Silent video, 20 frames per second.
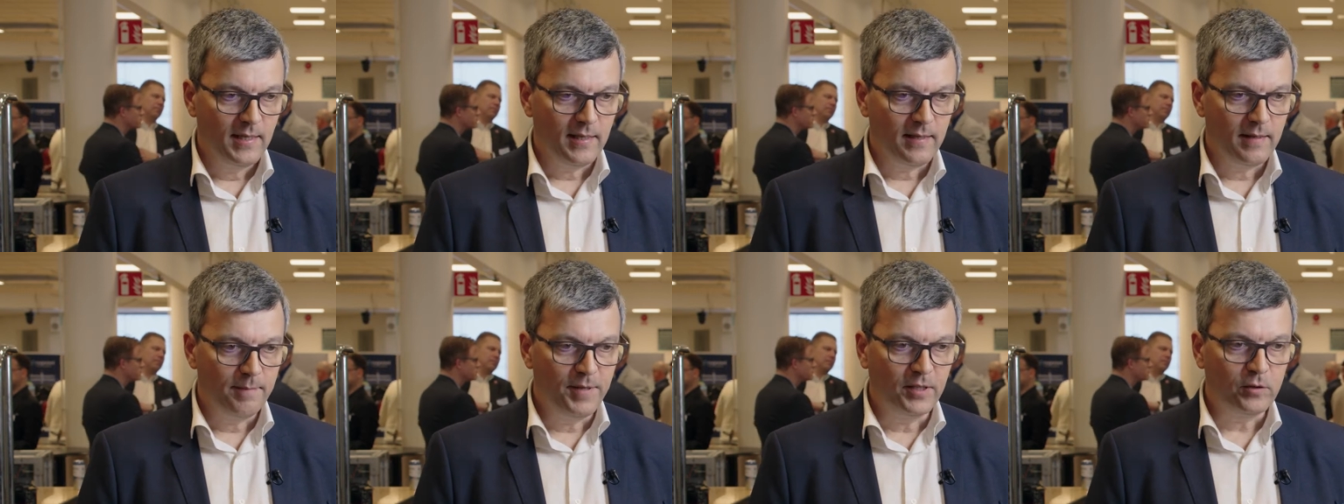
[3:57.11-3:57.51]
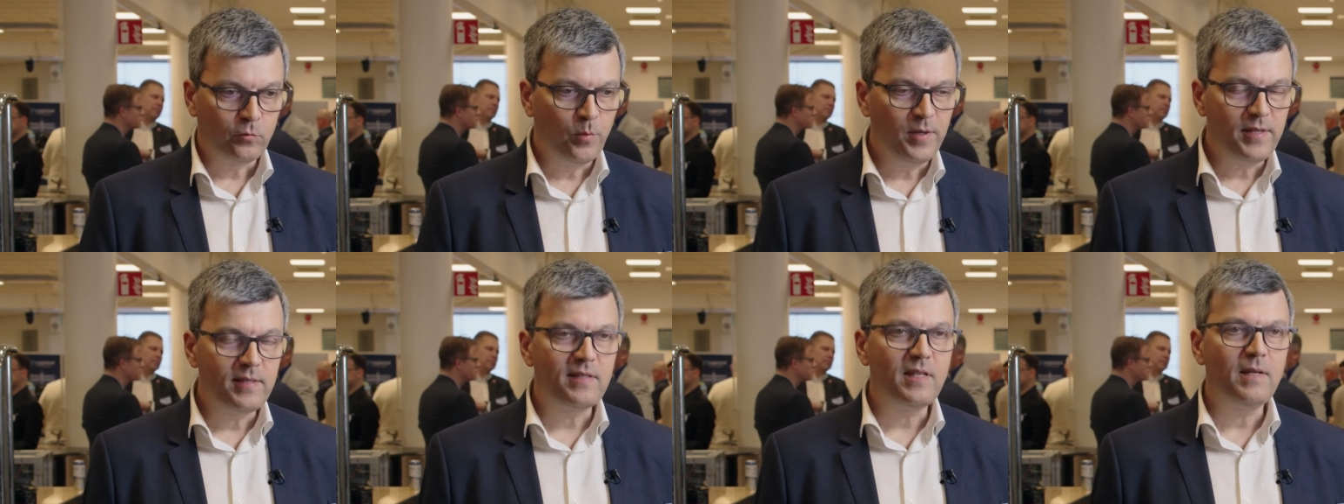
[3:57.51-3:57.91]
Uh, but
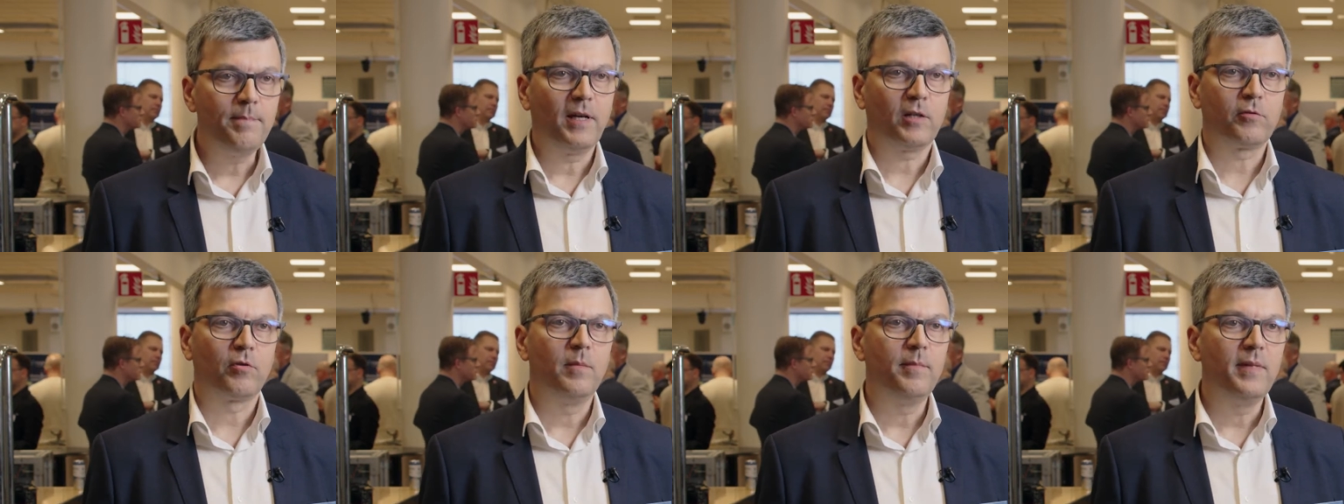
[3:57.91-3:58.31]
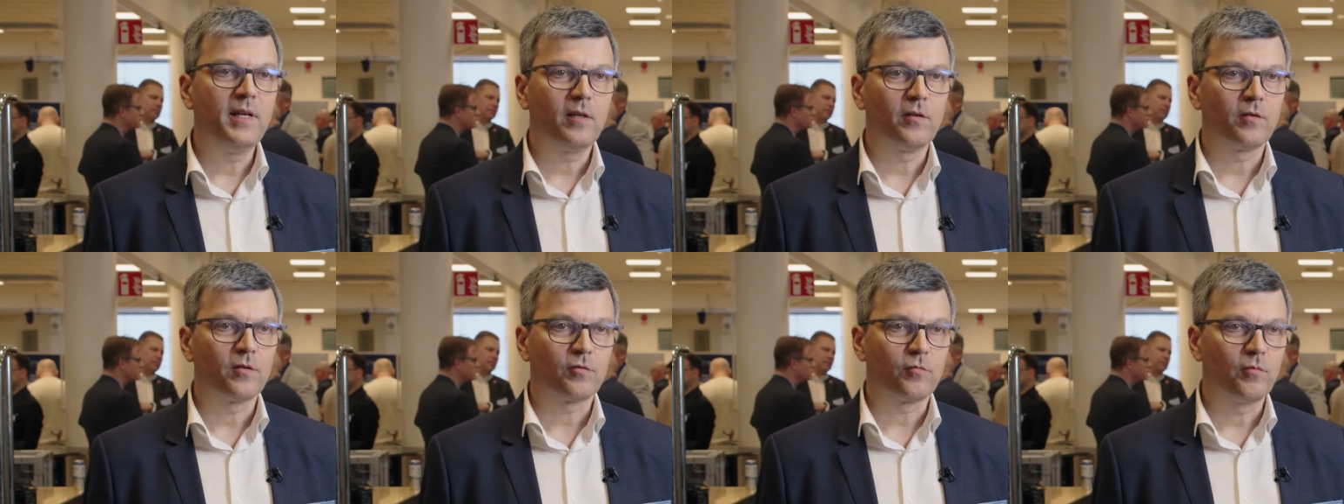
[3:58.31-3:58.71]
we see battery
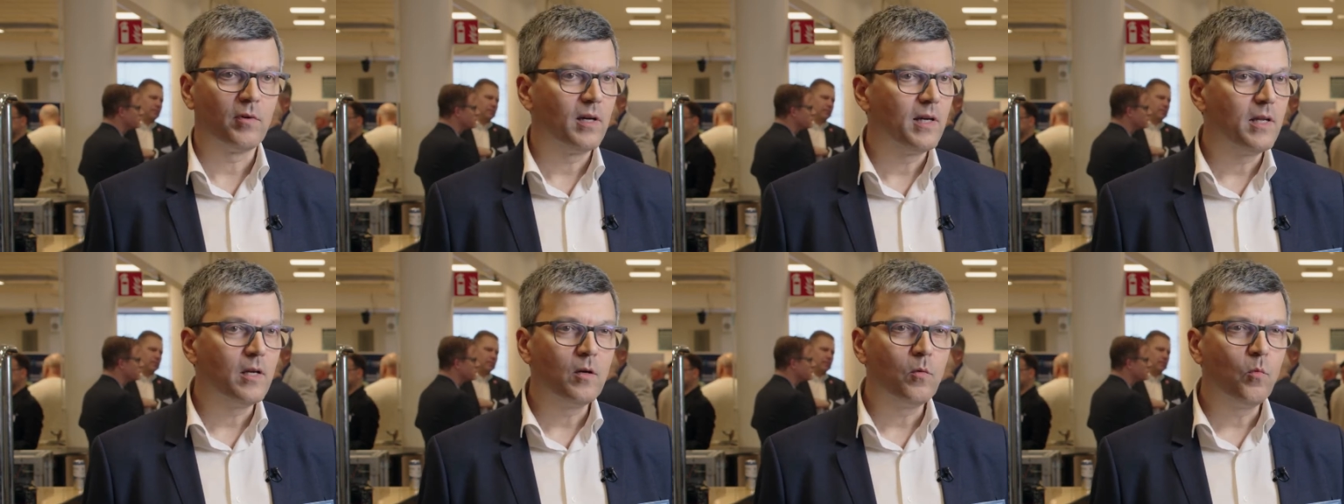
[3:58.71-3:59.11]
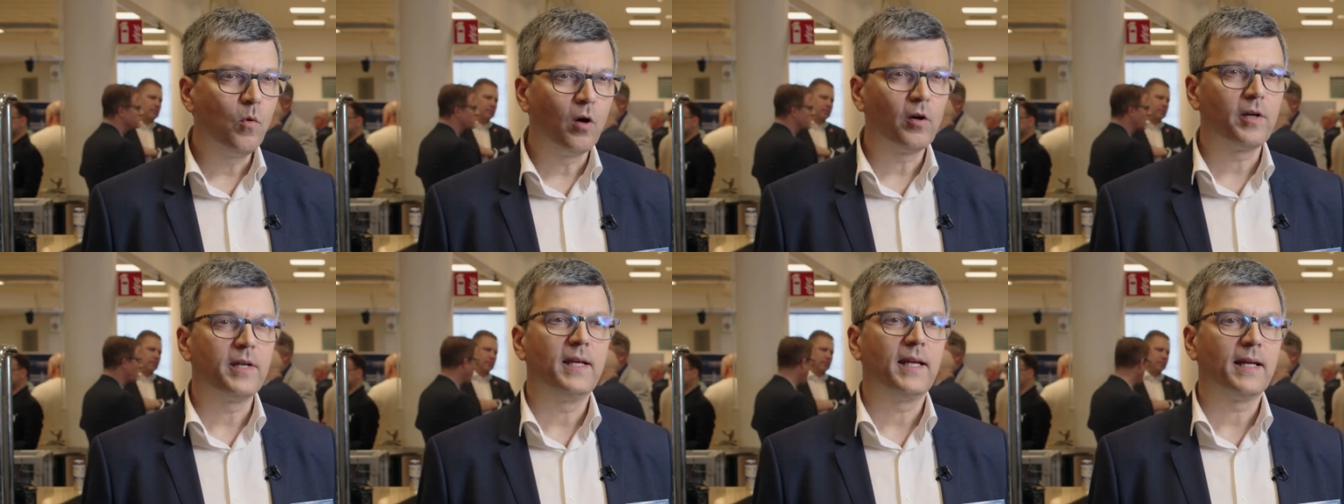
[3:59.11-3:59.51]
makers really
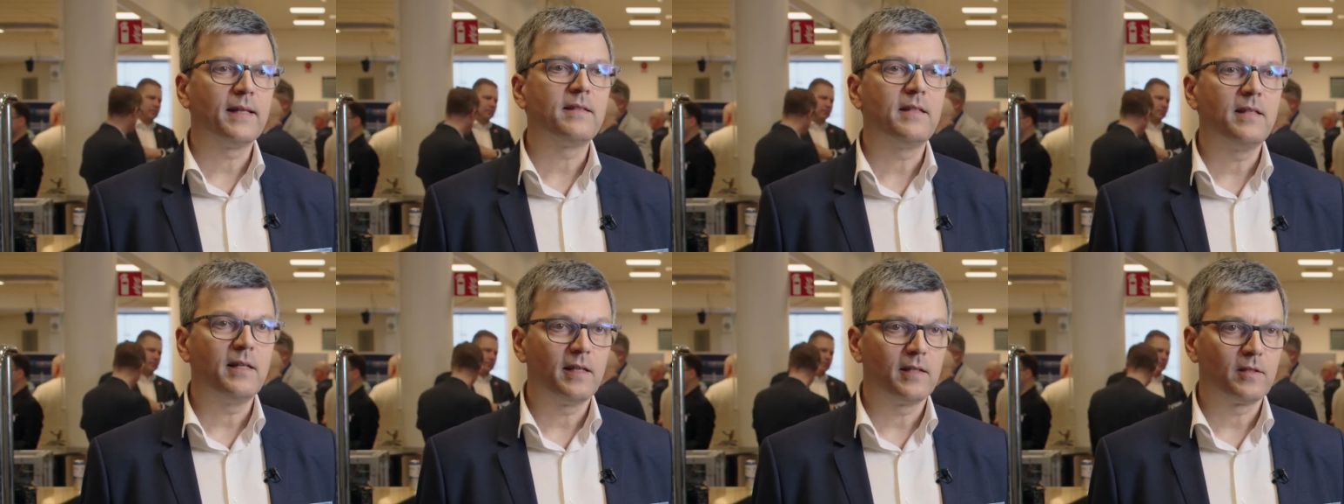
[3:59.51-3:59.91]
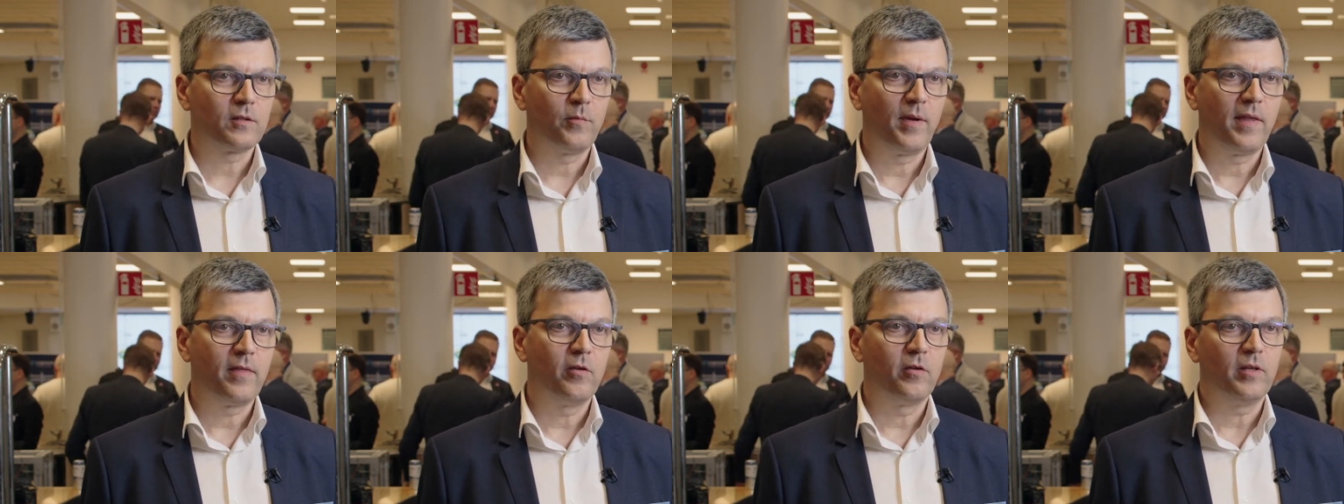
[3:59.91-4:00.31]
working hand in hand
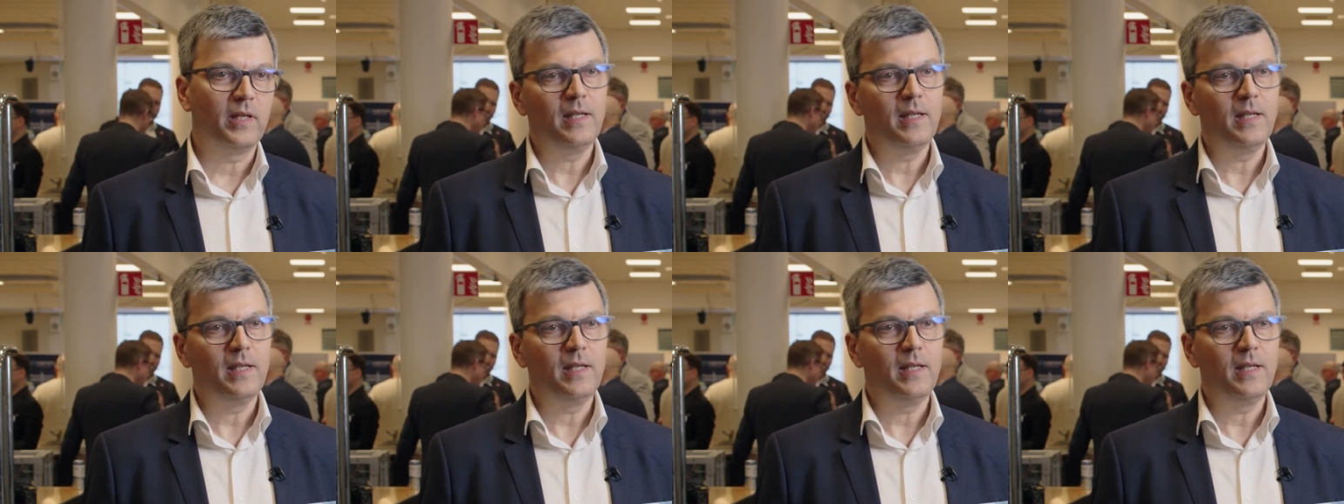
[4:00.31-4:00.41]
with the